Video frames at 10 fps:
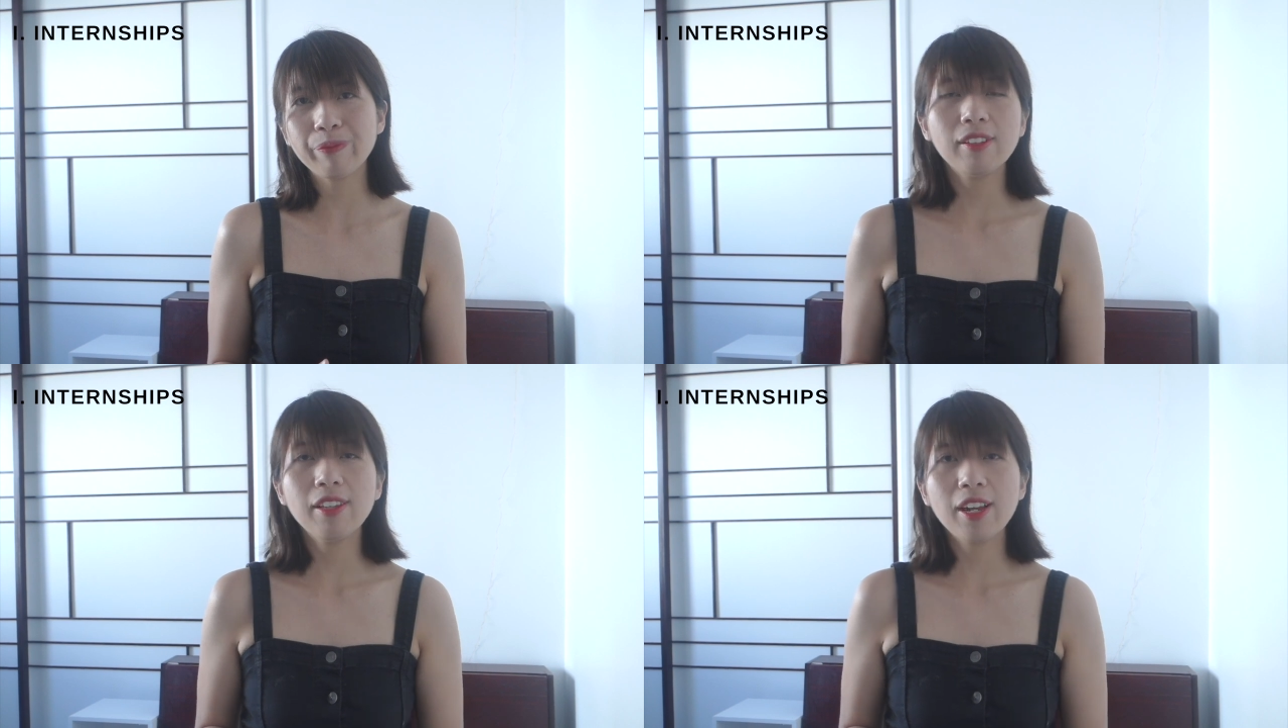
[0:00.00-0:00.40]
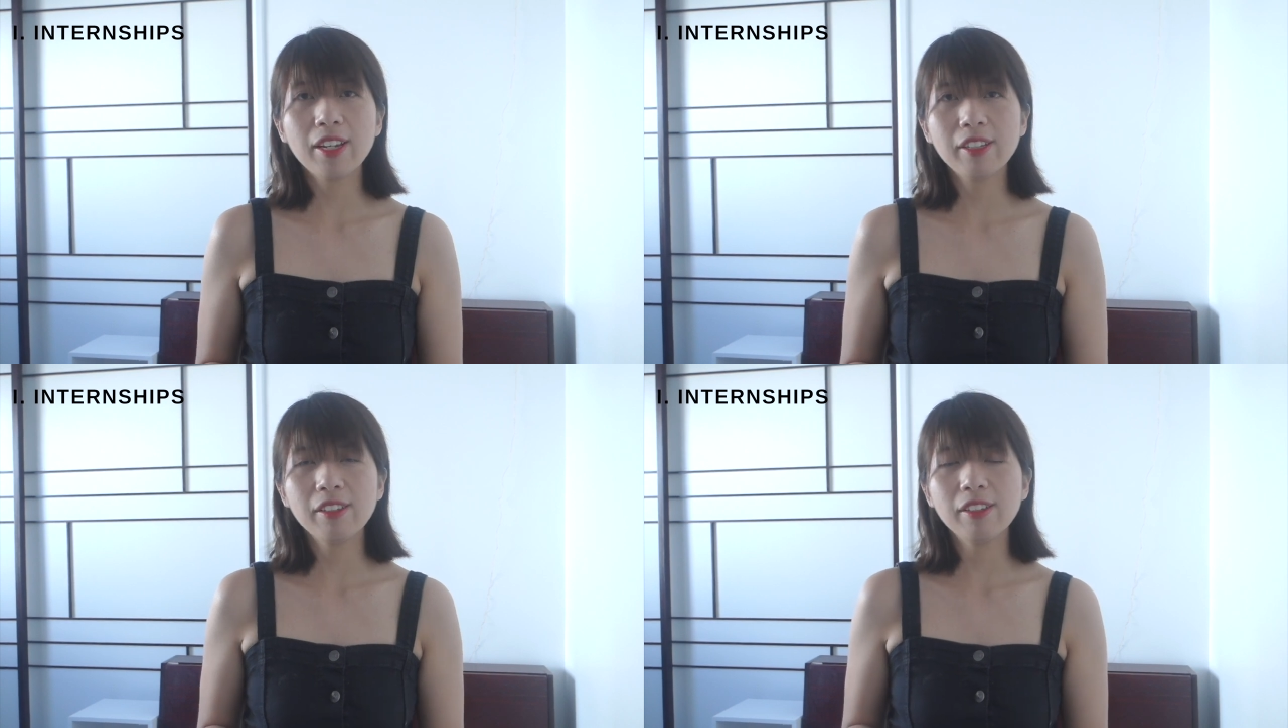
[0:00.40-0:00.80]

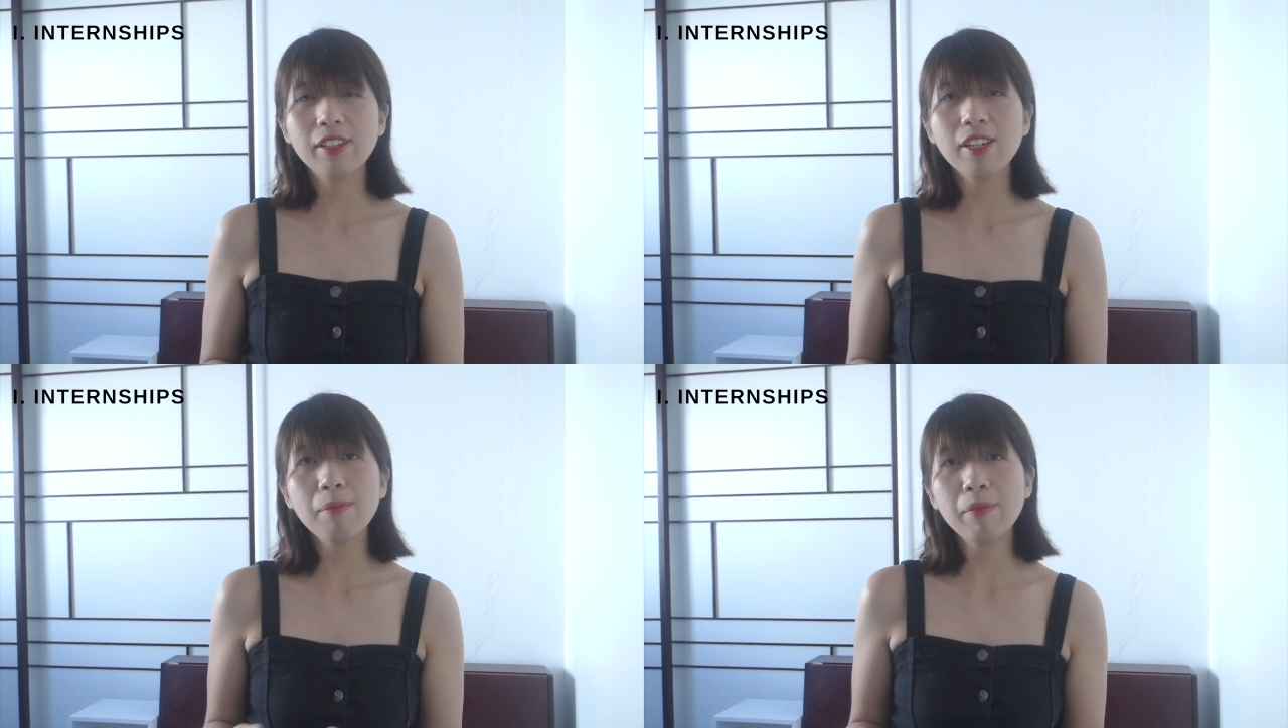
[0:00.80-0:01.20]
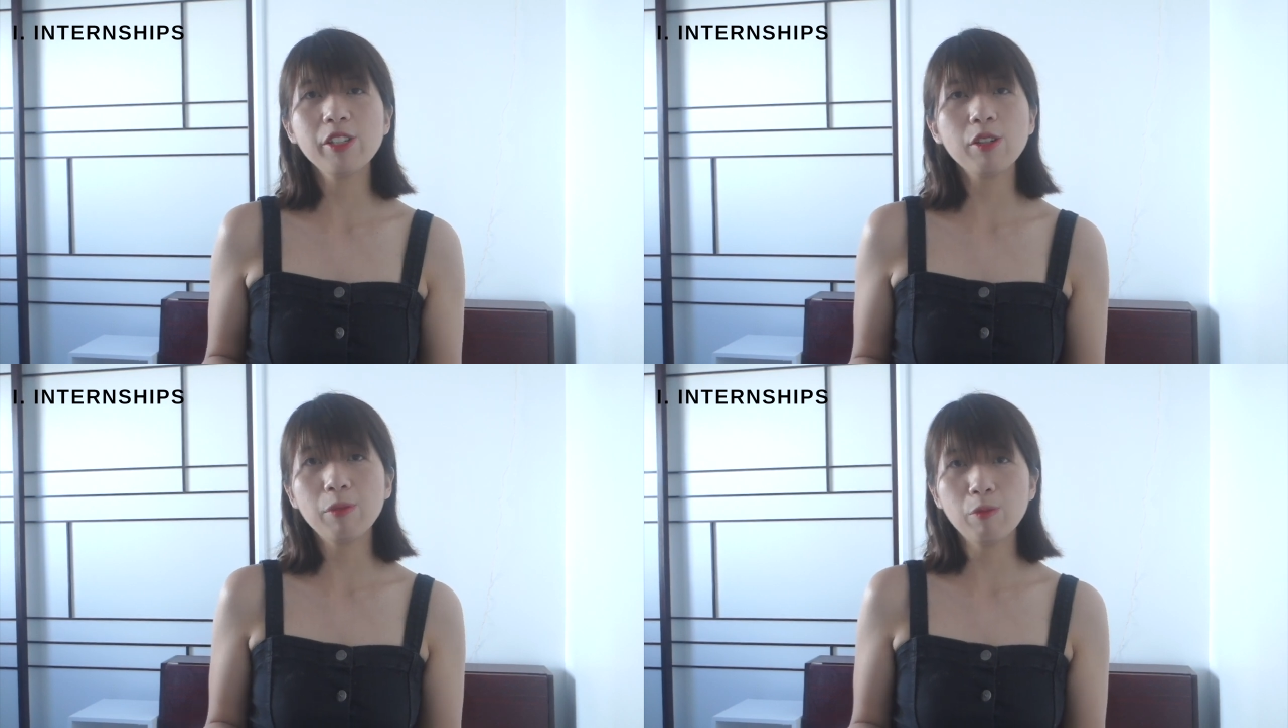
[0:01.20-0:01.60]
Like, the
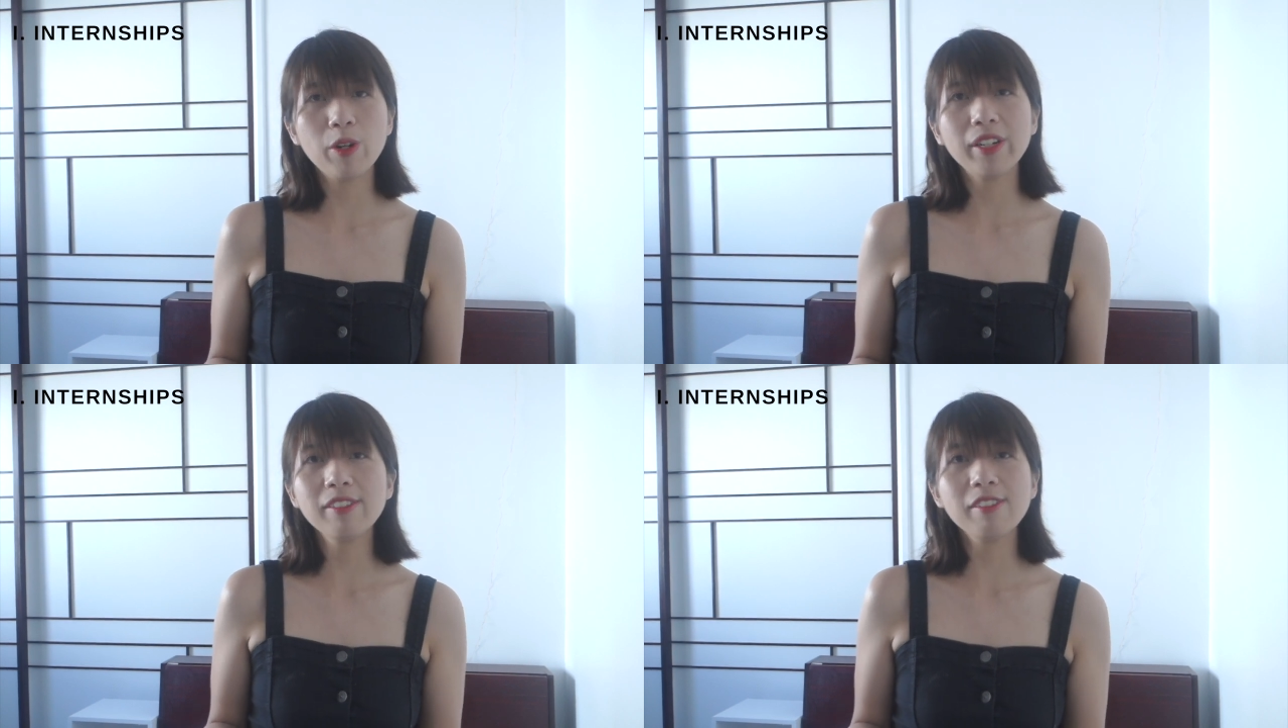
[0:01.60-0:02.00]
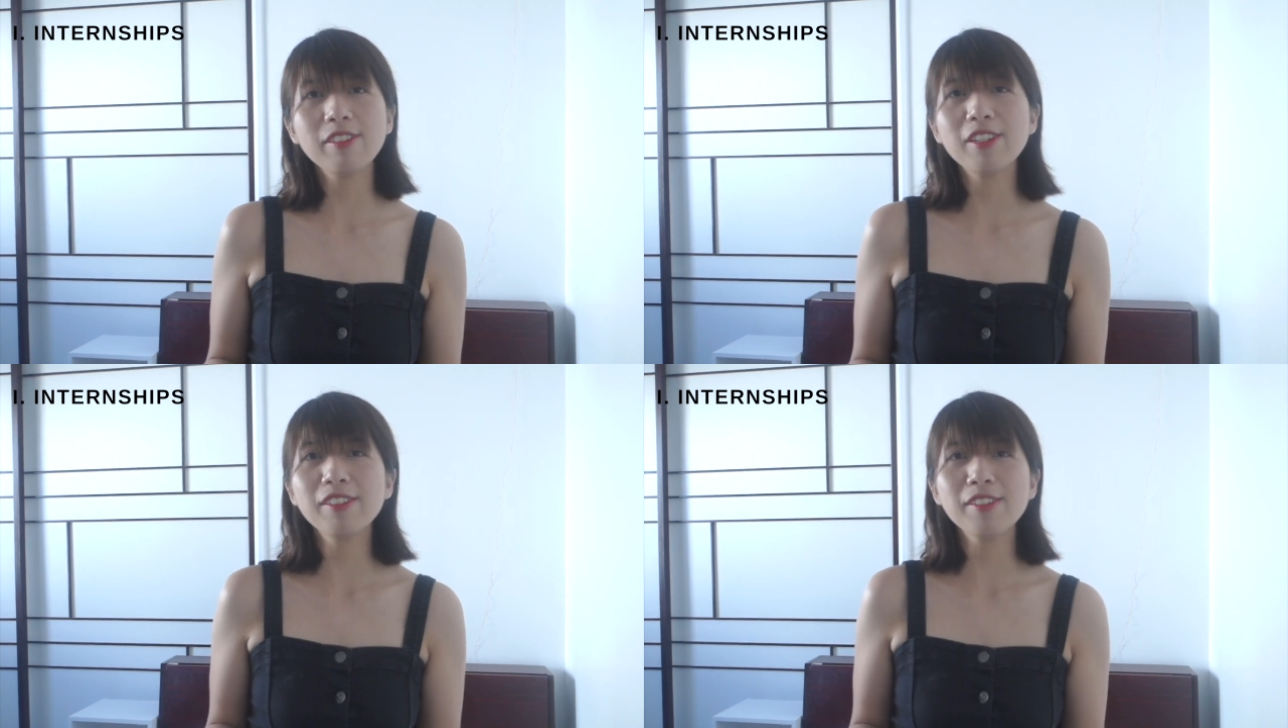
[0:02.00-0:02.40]
image of wines, like,